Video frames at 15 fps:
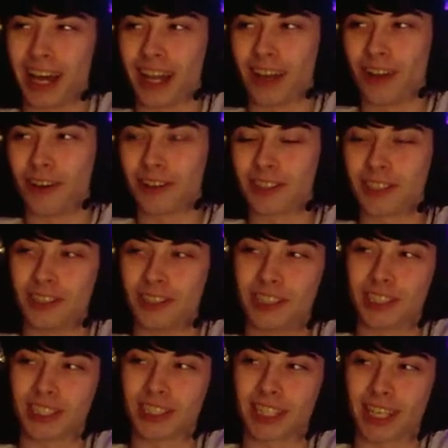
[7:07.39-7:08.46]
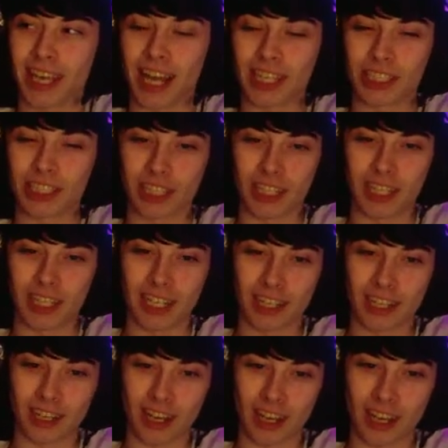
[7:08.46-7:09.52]
I logged on just to gacha
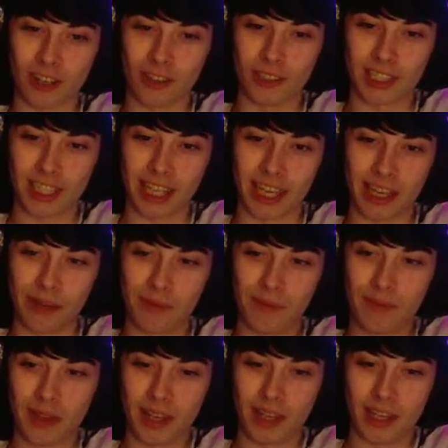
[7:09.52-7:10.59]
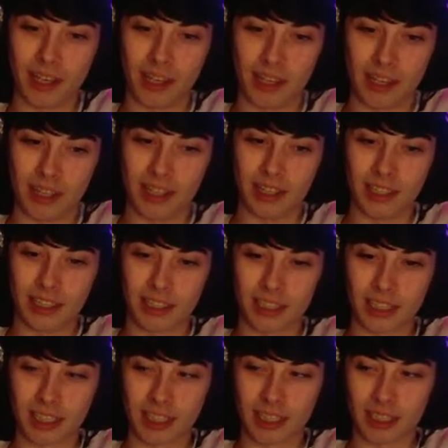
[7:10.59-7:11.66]
and I closed the game.
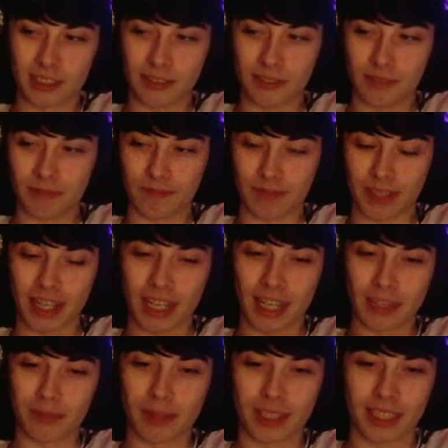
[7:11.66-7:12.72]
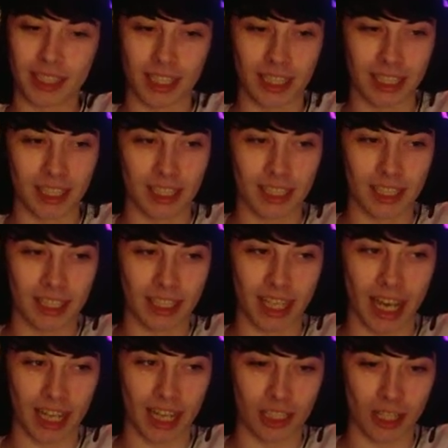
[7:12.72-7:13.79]
So yeah, that's basically a
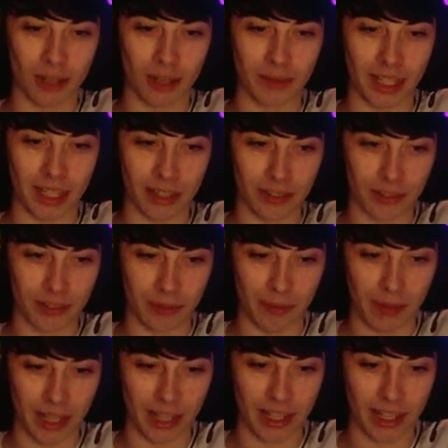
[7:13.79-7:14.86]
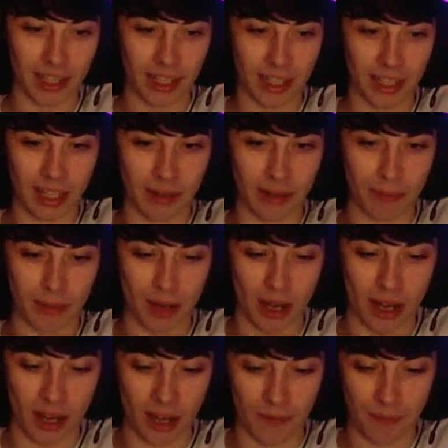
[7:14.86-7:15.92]
gacha update from me.
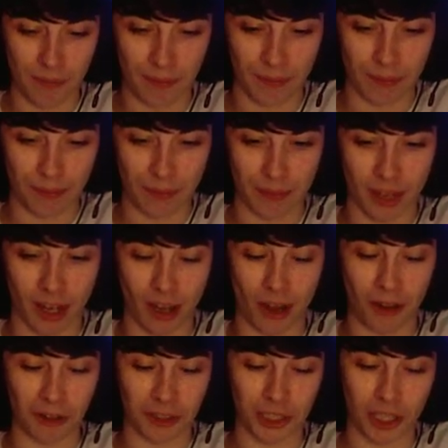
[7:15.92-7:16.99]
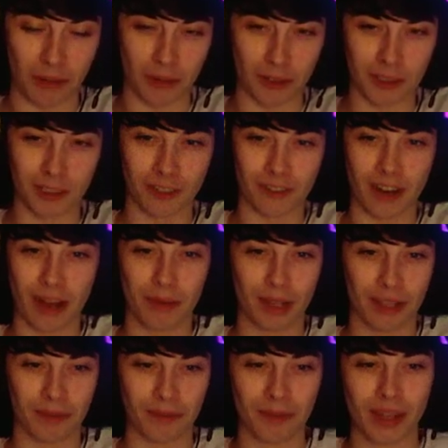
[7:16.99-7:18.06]
But I'll shut up, I'll stop
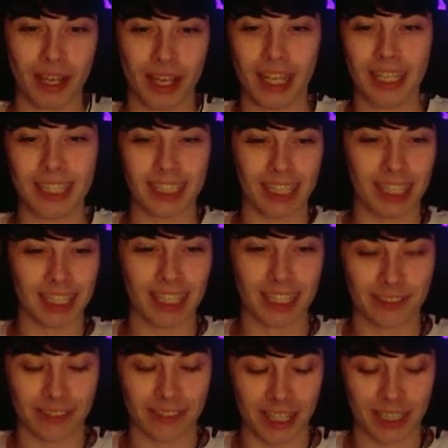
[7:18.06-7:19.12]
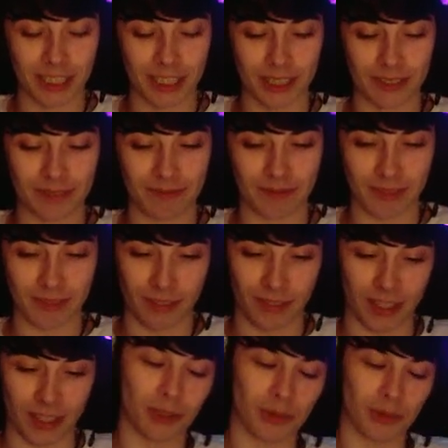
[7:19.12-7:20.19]
rambling. It's the end of this reaction.
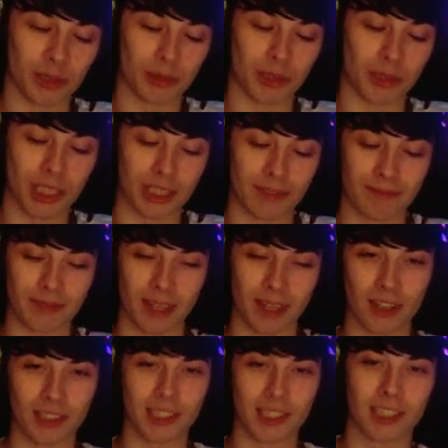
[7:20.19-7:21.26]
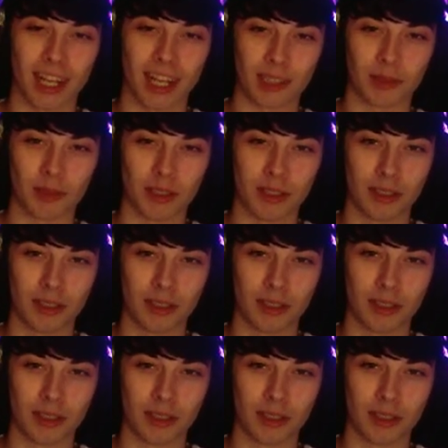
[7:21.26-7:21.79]
Thank you so much for watching, and I'll see you in the next one.